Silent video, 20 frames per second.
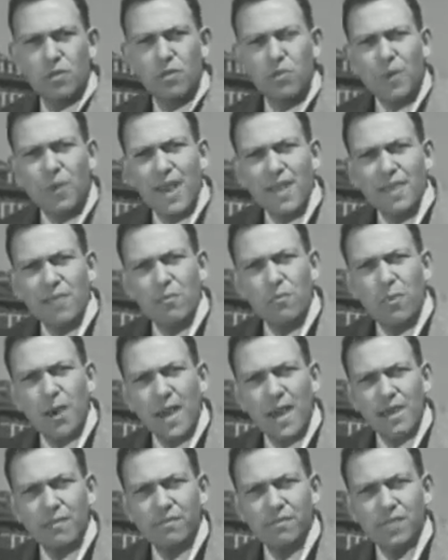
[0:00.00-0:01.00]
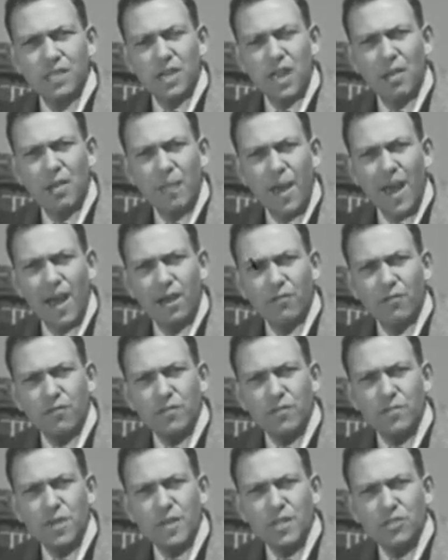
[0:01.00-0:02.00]
The way the waves come
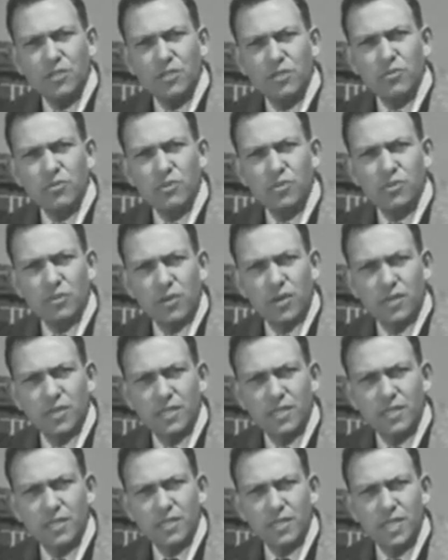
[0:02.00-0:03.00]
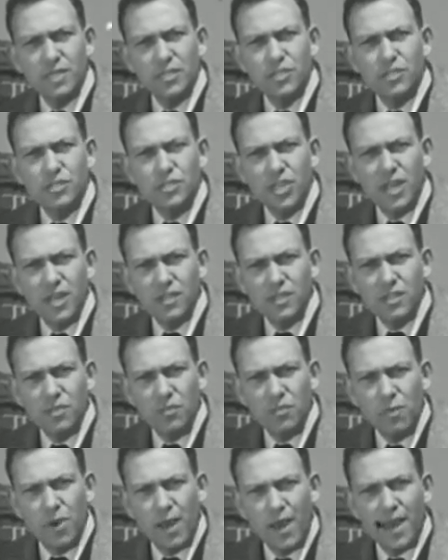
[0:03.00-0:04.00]
out from these two sources is
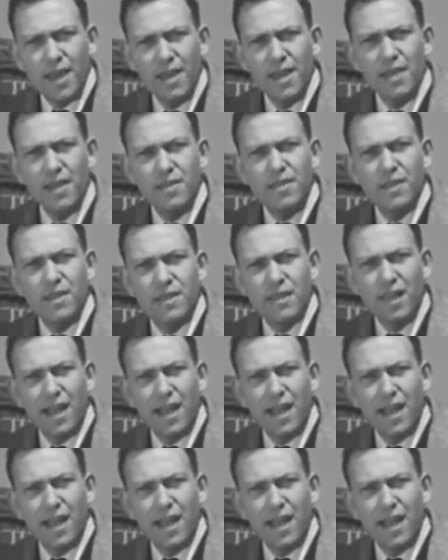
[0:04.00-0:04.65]
just the way the